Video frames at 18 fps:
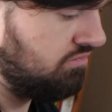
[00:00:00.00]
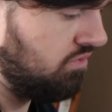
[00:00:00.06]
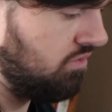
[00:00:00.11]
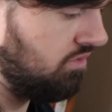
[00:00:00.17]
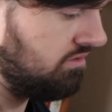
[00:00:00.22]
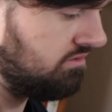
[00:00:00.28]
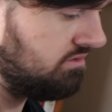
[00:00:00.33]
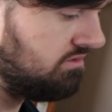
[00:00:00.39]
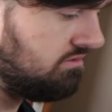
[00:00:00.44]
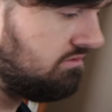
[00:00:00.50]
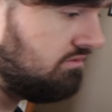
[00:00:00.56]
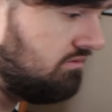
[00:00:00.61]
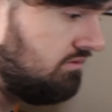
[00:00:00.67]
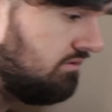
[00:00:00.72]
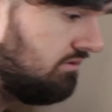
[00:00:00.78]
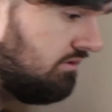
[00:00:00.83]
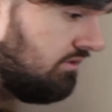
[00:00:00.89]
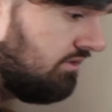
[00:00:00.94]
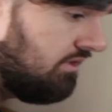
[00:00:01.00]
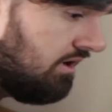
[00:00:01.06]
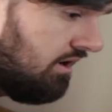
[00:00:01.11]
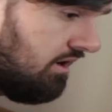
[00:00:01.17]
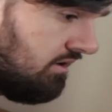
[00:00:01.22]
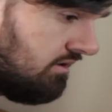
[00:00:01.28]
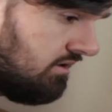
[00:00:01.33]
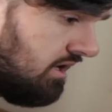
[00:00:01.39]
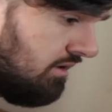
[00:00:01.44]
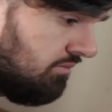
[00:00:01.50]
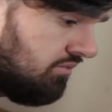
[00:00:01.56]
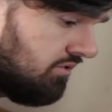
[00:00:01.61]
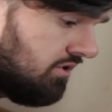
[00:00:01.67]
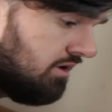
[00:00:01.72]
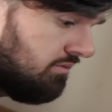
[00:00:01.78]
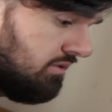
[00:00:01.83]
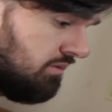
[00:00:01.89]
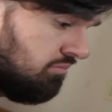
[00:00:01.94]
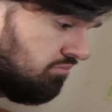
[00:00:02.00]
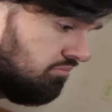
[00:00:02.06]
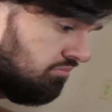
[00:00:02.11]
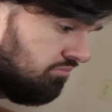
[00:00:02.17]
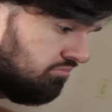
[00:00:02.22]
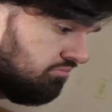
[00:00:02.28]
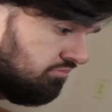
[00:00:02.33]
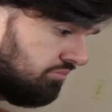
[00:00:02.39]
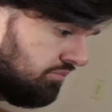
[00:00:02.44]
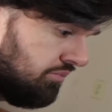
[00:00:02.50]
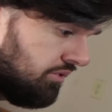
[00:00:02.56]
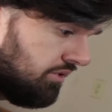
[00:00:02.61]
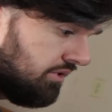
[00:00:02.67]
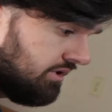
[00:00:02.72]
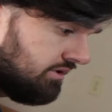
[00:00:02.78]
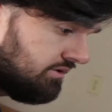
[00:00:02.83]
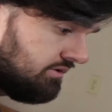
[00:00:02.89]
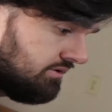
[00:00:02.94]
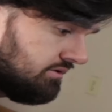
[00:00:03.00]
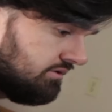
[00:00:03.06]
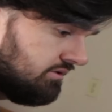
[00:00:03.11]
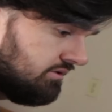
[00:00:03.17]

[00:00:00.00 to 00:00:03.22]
port there. I'll probably put it